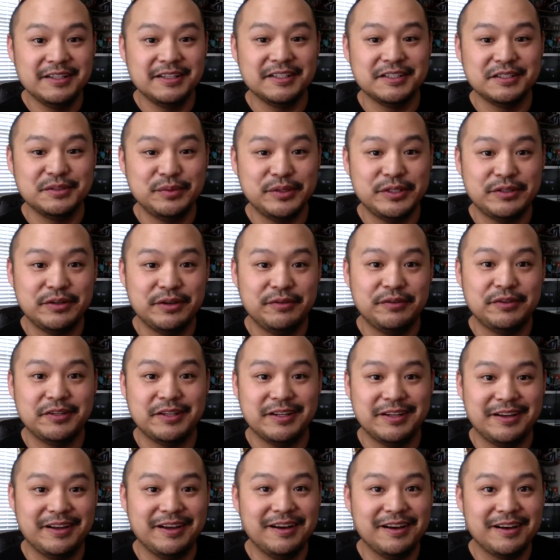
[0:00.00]
Switch or even to the
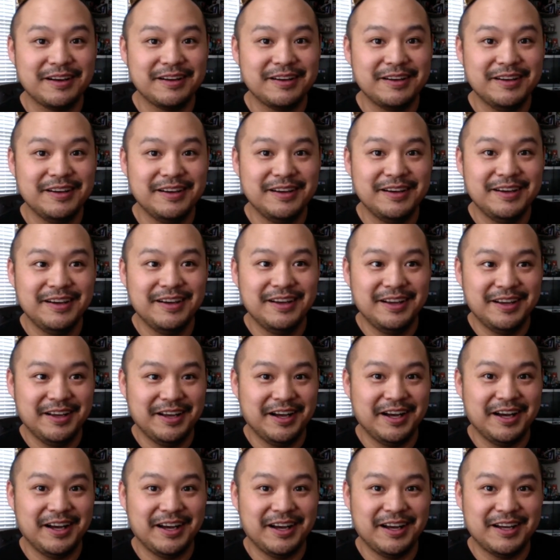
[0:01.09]
dock,
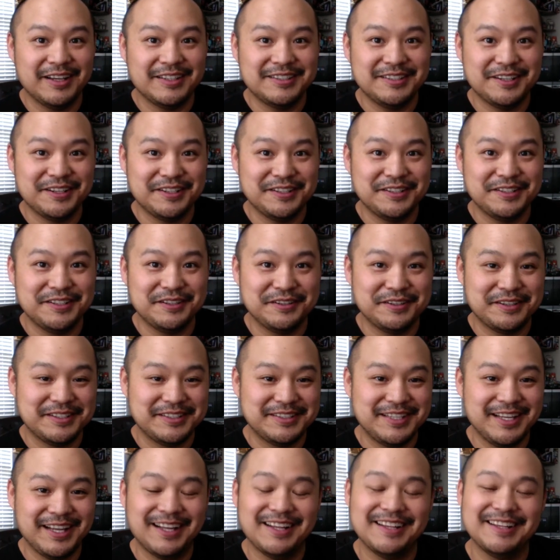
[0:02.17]
I started to
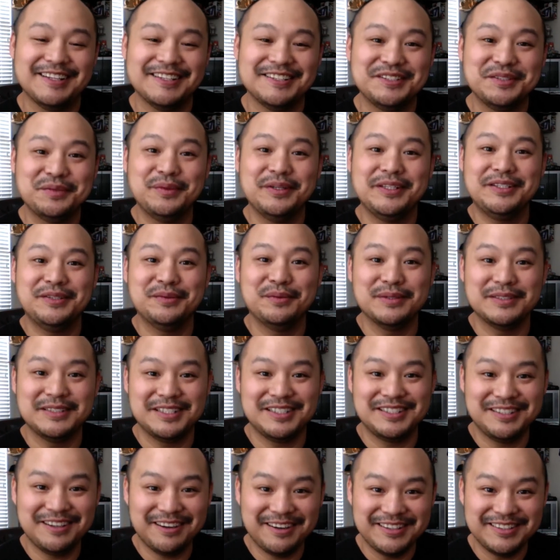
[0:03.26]
notice that the Switch wasn't
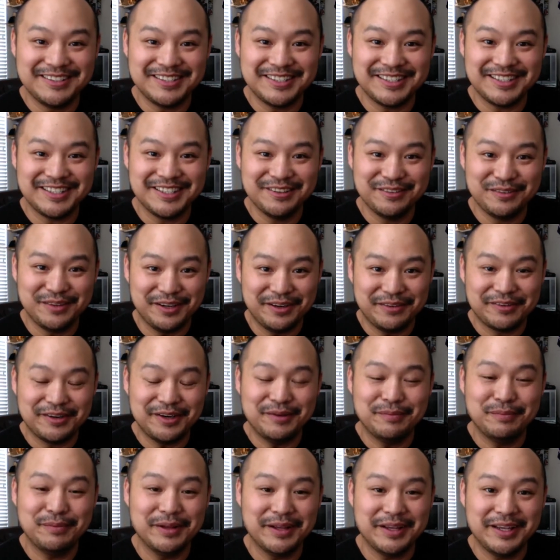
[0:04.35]
charging whenever
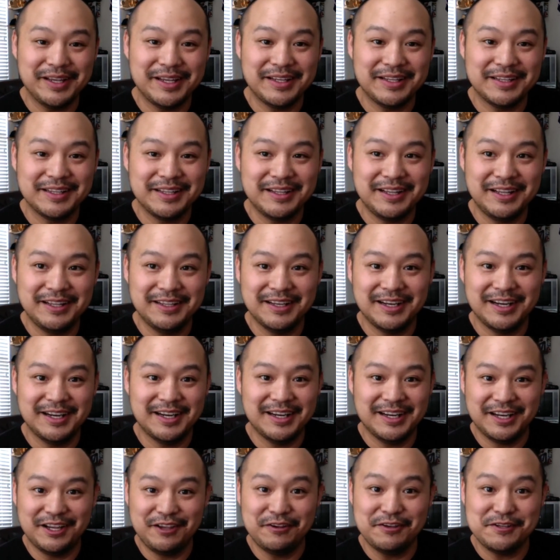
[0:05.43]
I'd plug in
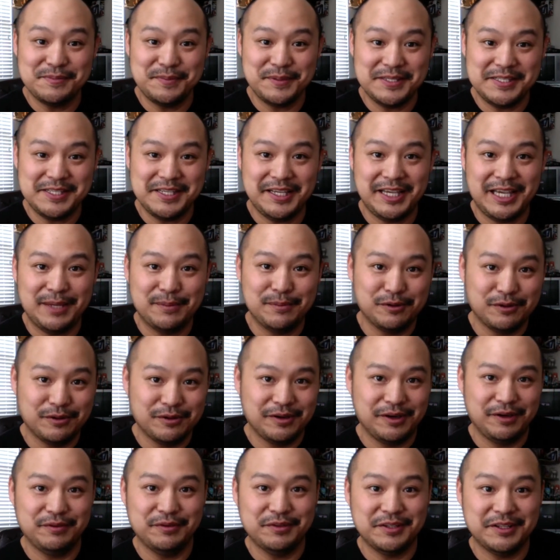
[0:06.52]
USB-C cable or
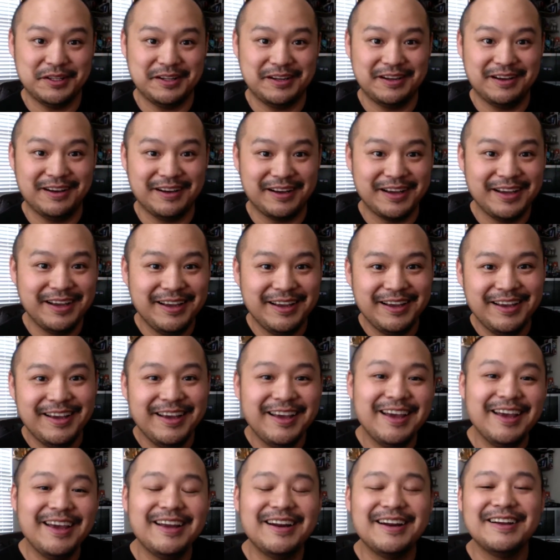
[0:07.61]
even to the dock.
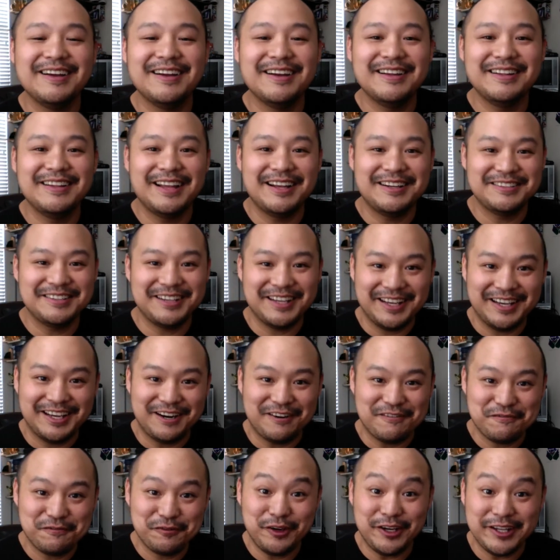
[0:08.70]
And naturally I kind of
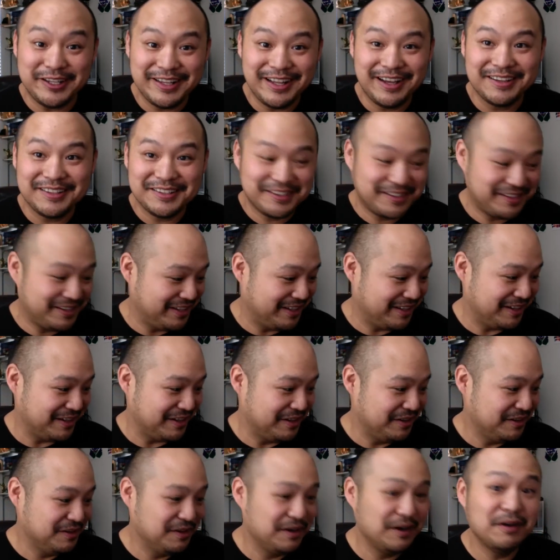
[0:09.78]
freaked out thinking,
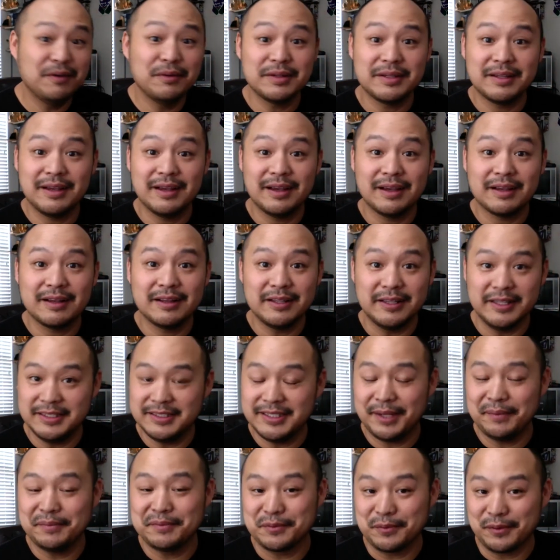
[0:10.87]
oh, what the heck, these
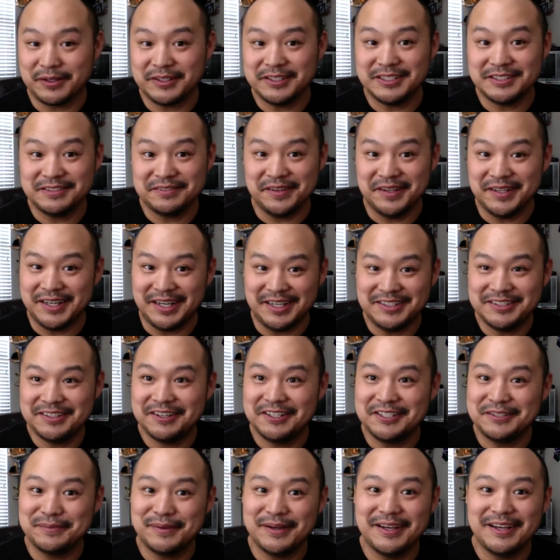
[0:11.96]
cables work just fine. I
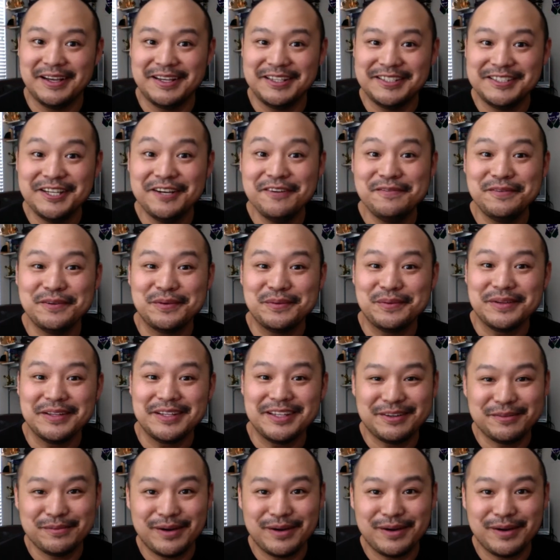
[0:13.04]
charged my cell phone with it.